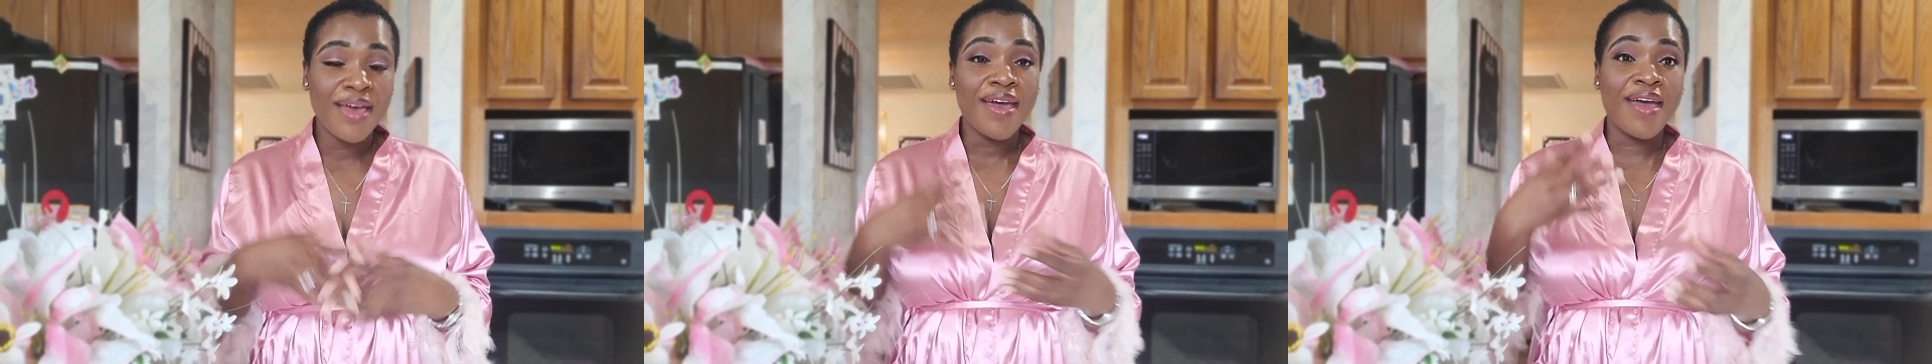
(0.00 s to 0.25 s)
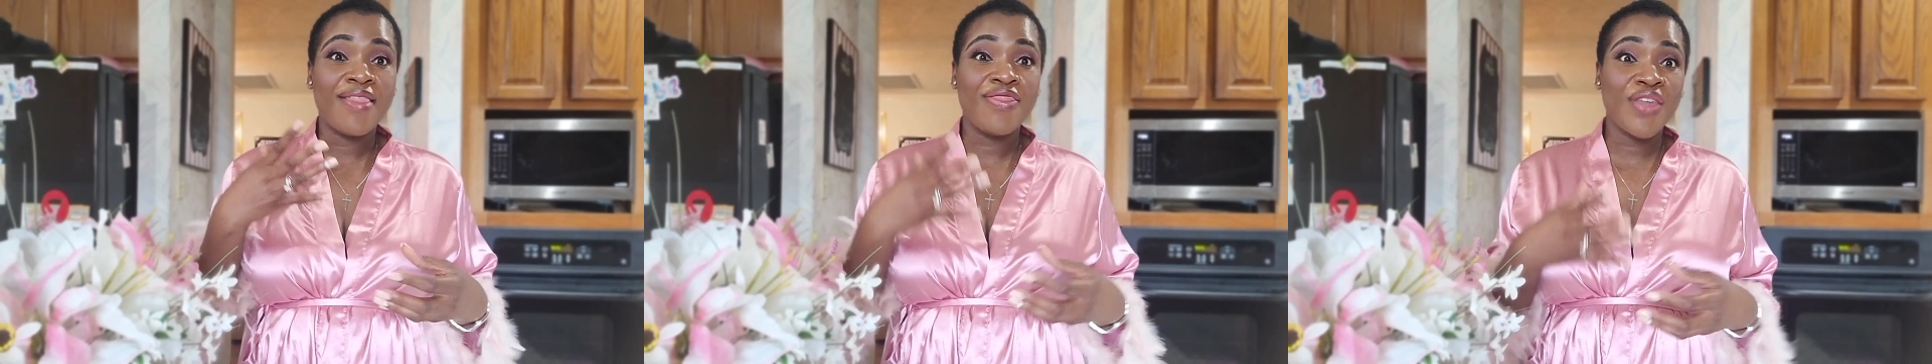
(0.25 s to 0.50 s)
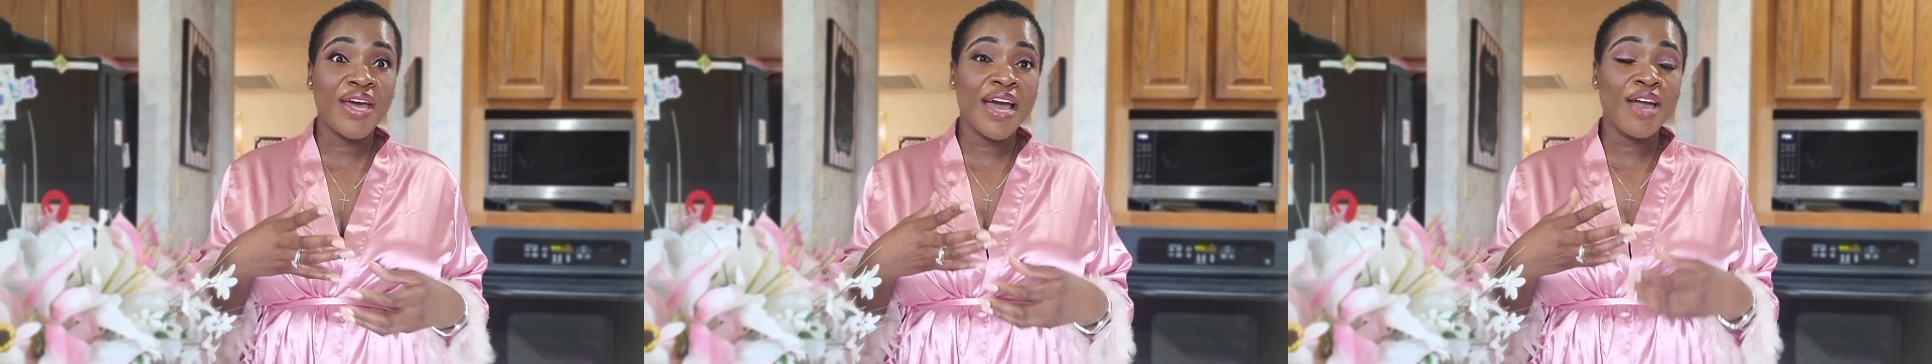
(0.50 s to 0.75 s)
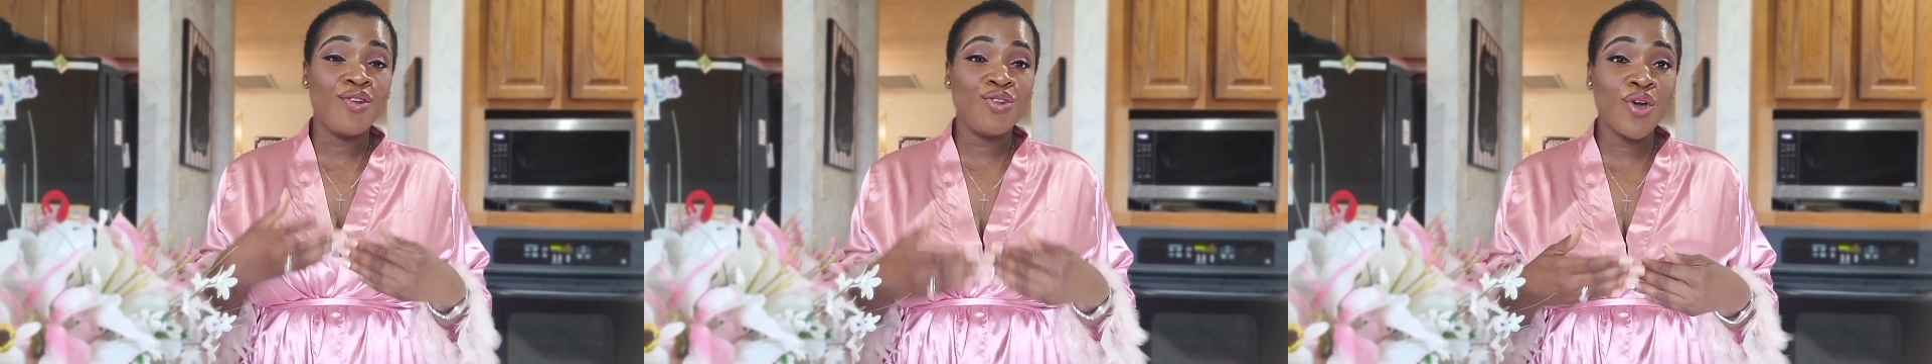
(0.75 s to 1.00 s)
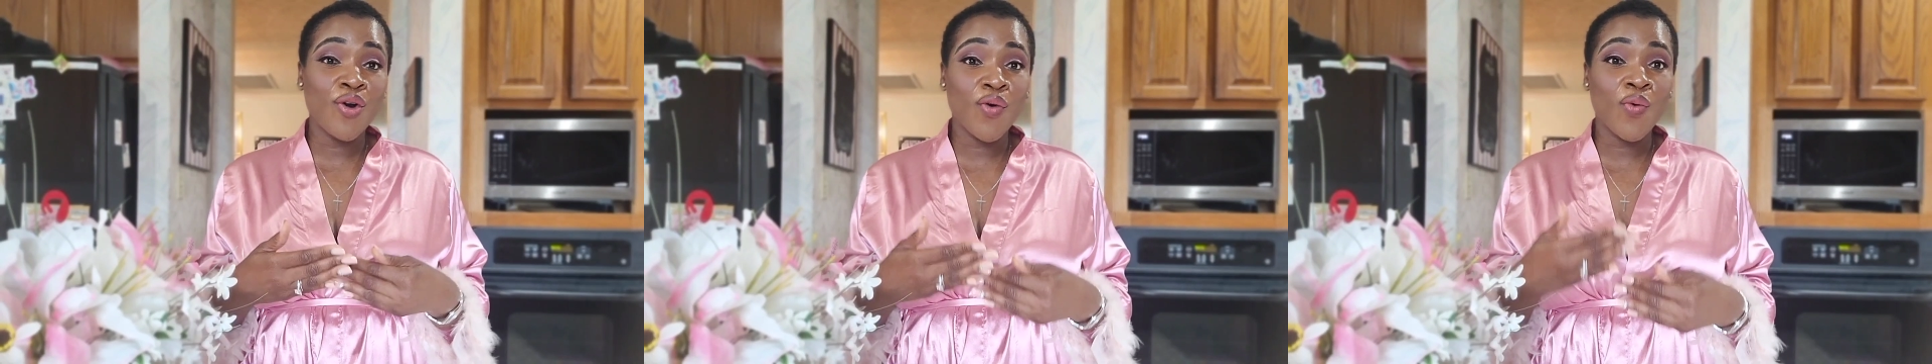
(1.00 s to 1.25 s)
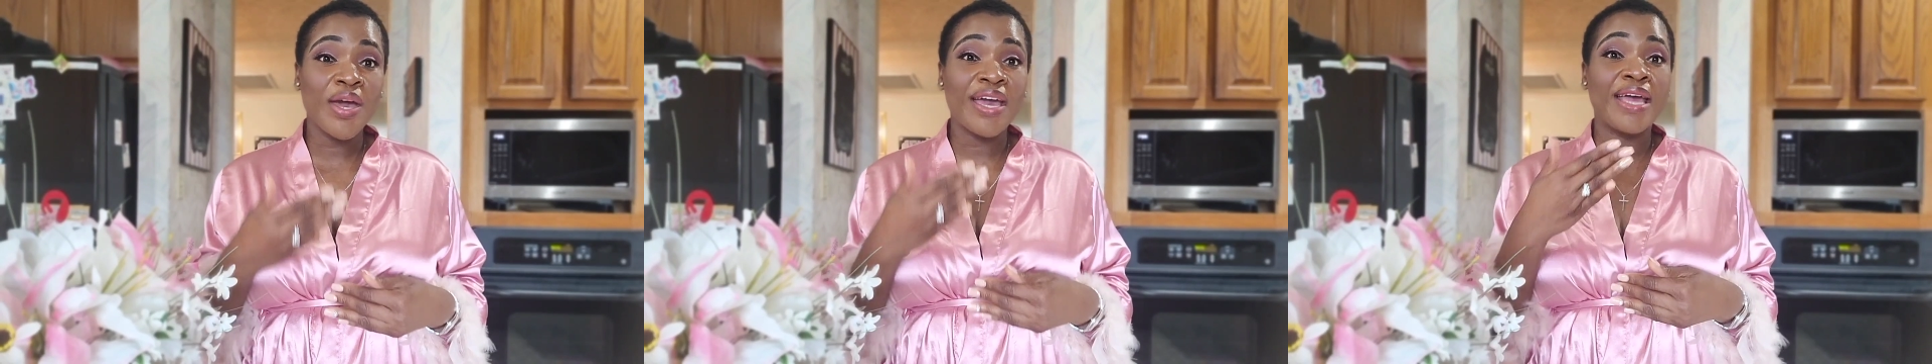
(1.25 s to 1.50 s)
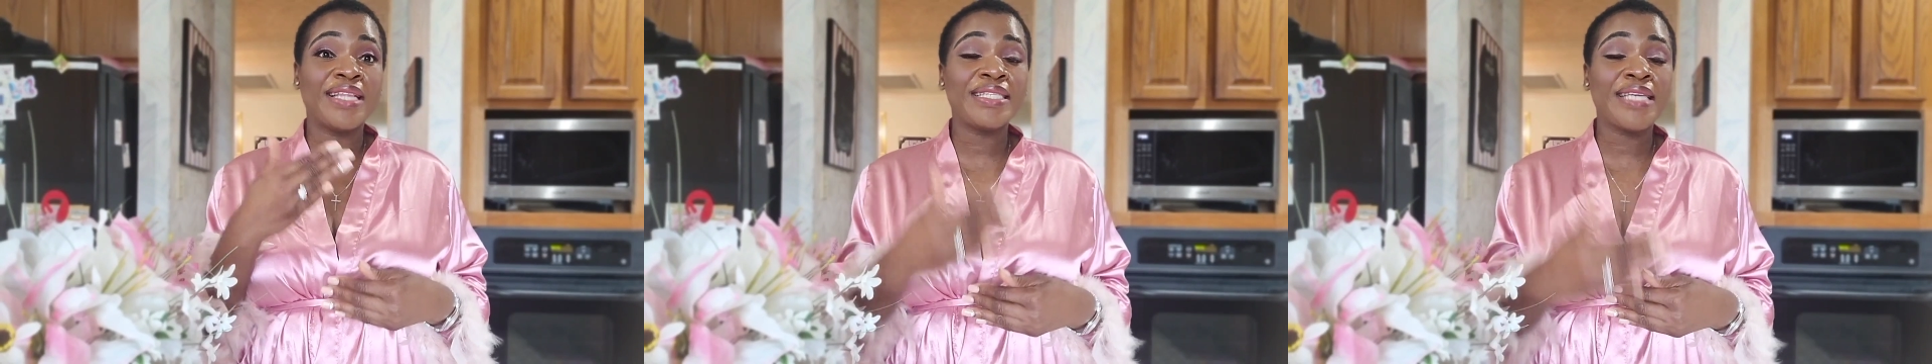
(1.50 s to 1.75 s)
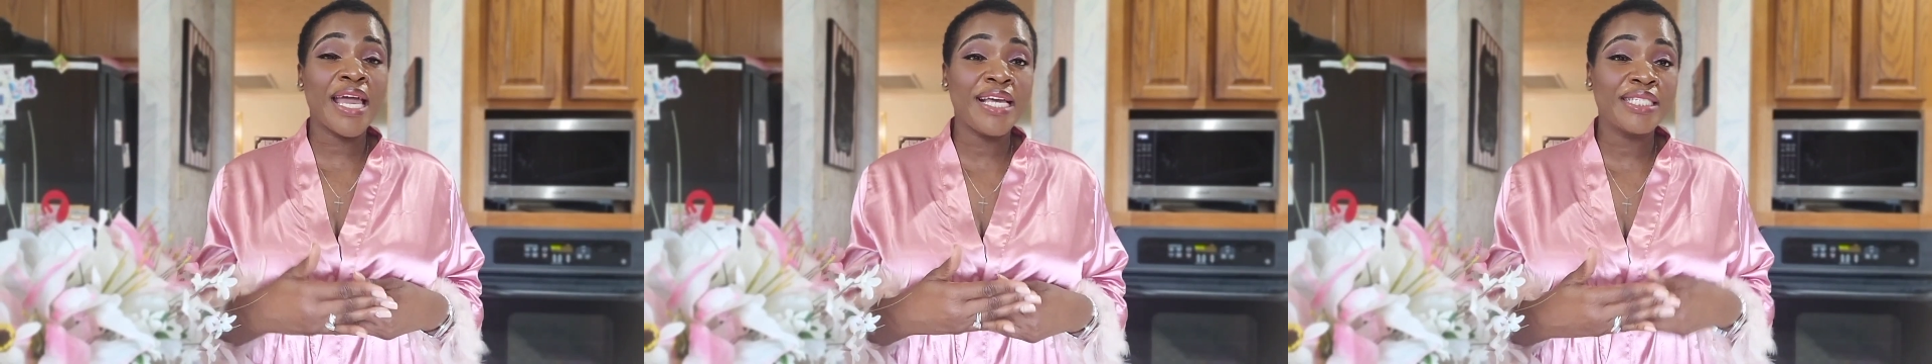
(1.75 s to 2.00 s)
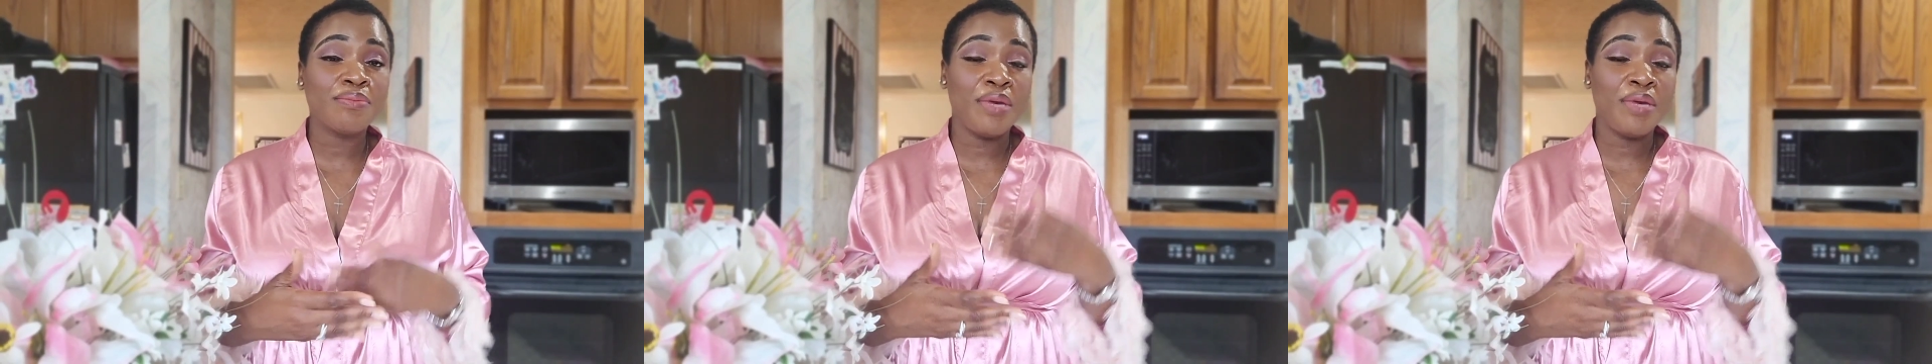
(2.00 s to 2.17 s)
and that I know it takes